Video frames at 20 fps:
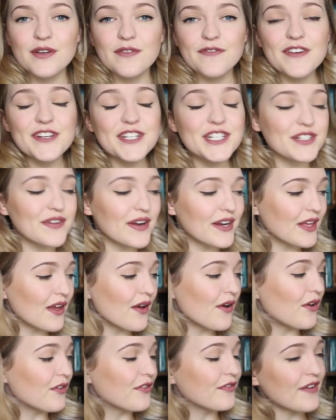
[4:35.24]
So it features around a
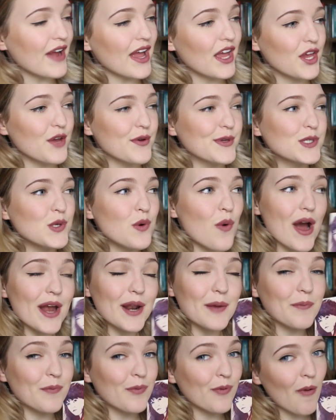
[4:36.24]
girl called Frankie, who's quite
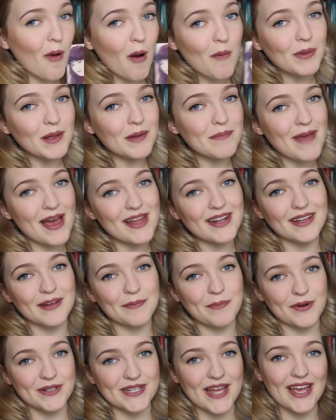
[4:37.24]
a
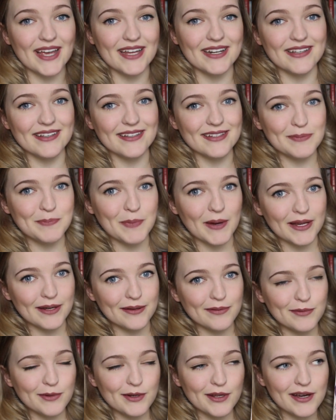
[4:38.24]
problematic protagonist,
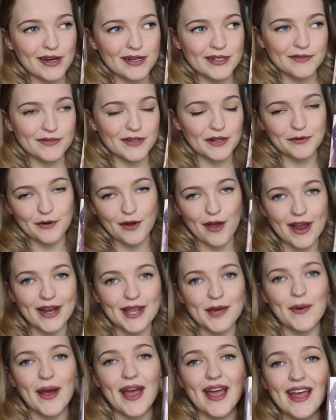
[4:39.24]
but you kind of love her
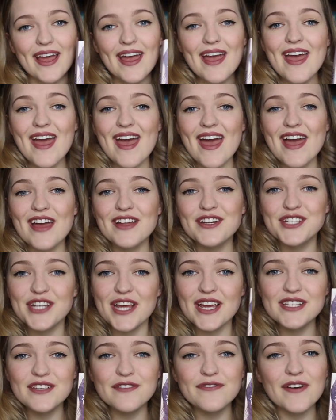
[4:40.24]
anyway. And
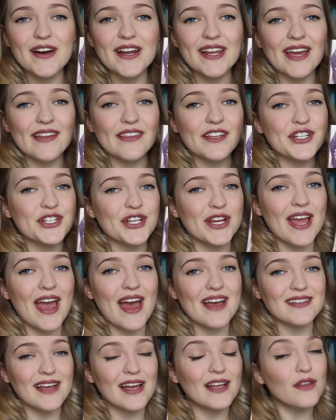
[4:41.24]
she ends up finding out that she
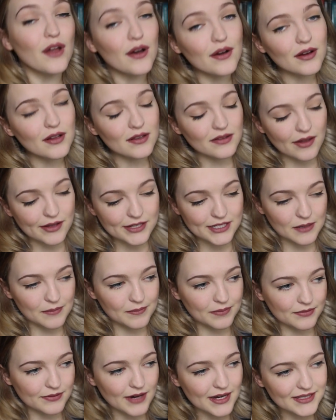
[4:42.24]
has a long lost
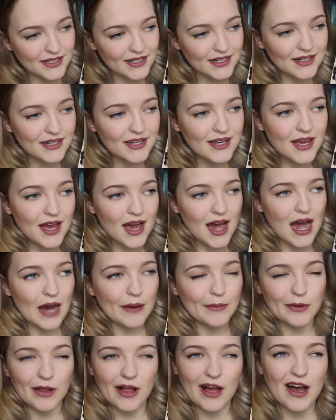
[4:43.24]
brother,
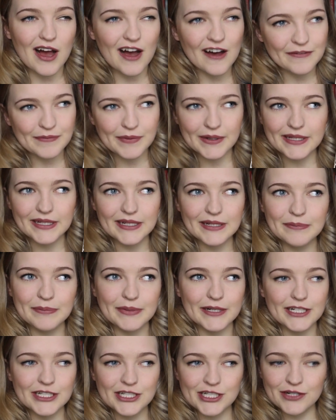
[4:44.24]
a half brother,
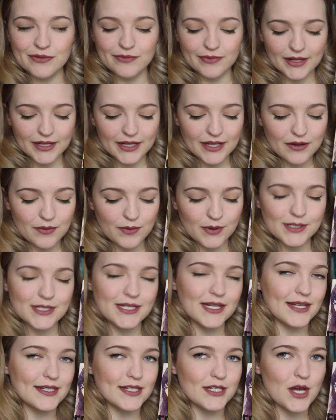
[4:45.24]
but she really wants
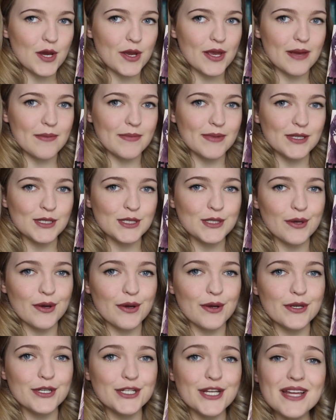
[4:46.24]
to get to know him, and
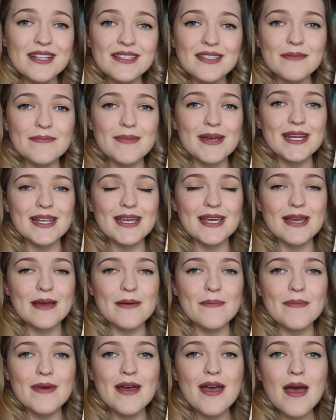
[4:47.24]
so she ends up meeting
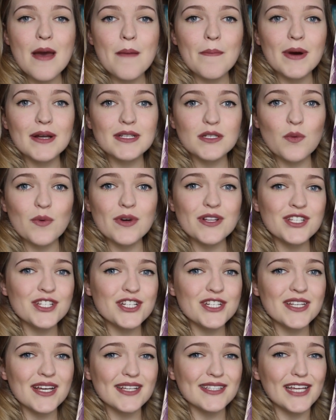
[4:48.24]
him, but once
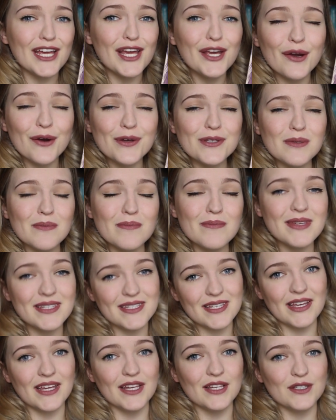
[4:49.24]
she does, he goes
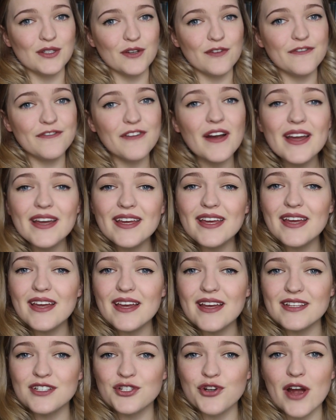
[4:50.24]
missing. So Frankie
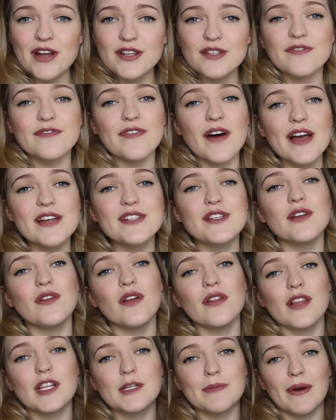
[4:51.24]
Frankie is trying to find her
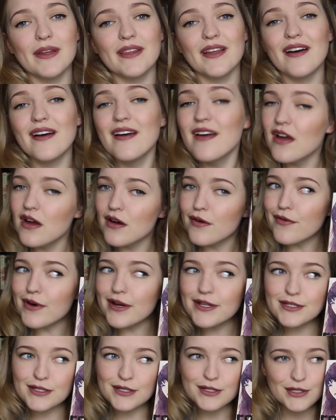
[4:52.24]
long lost brother,
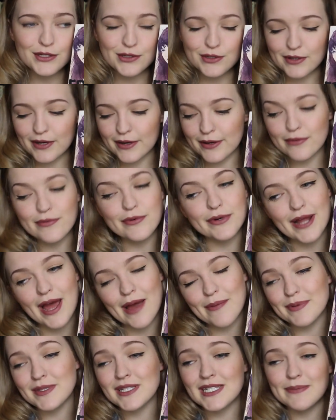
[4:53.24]
runs into what
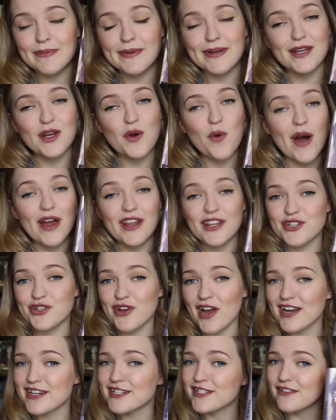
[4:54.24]
happens to be quite
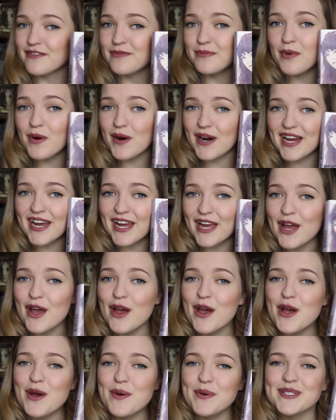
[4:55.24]
attractive boy
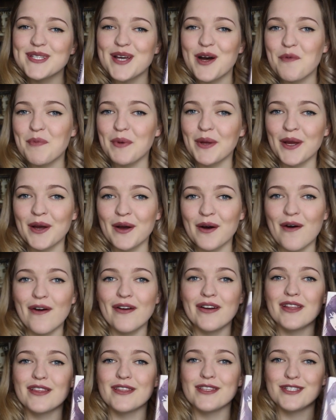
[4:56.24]
who was helping her
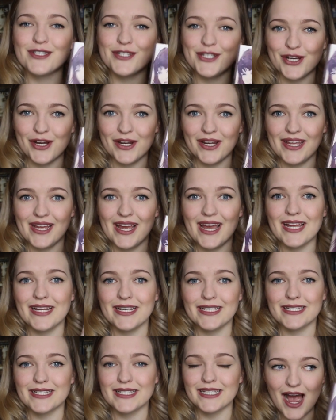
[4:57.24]
on this journey.
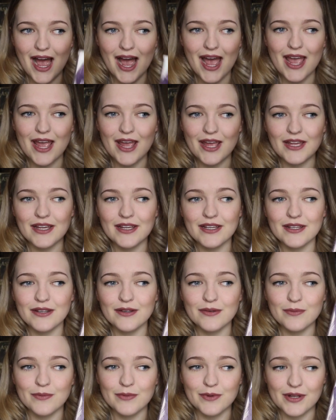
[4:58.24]
And I
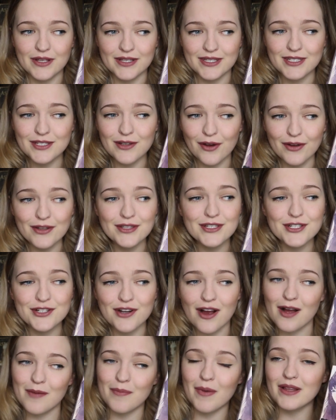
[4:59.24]
was so
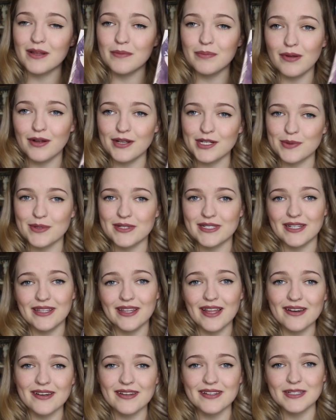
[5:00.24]
struck by the plot twist at the
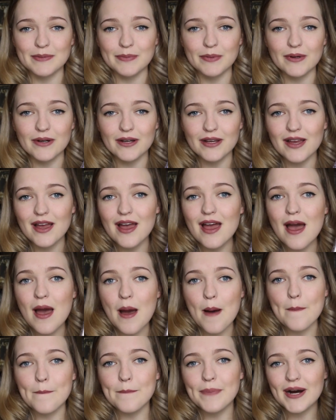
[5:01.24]
end of this book,
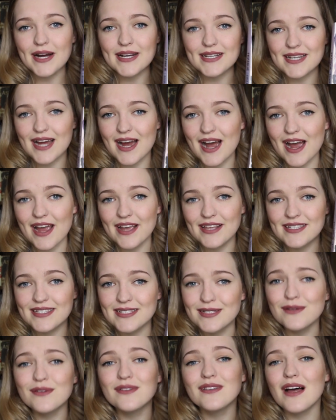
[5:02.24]
but I
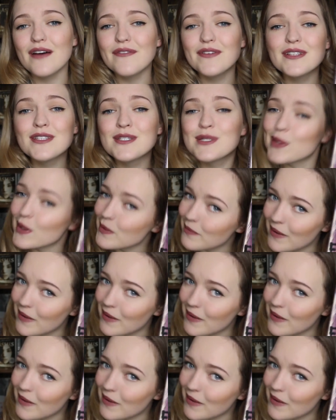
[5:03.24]
still love it so